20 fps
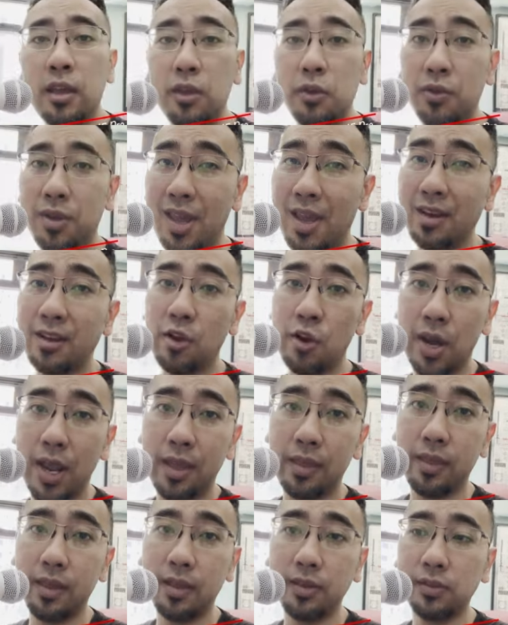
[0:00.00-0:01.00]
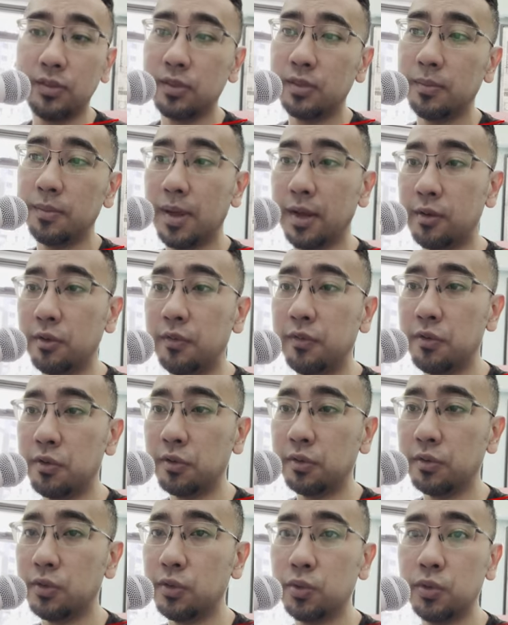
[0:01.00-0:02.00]
You can connect this
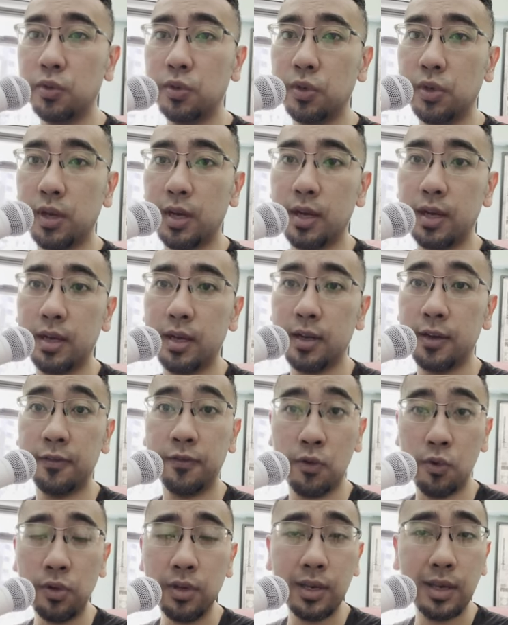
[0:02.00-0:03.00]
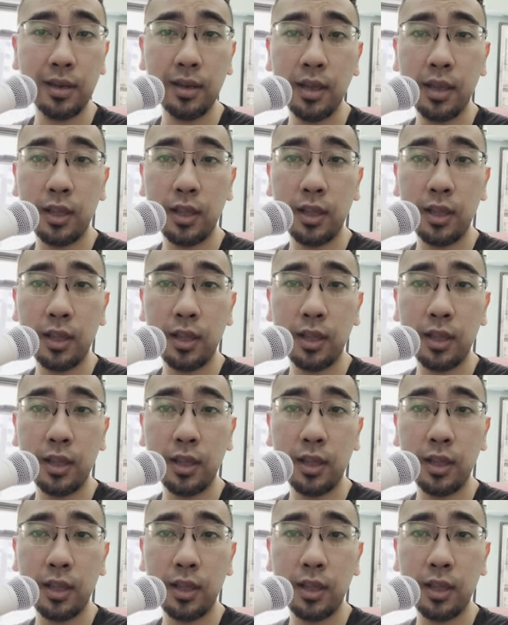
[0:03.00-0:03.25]
microphone to a phone,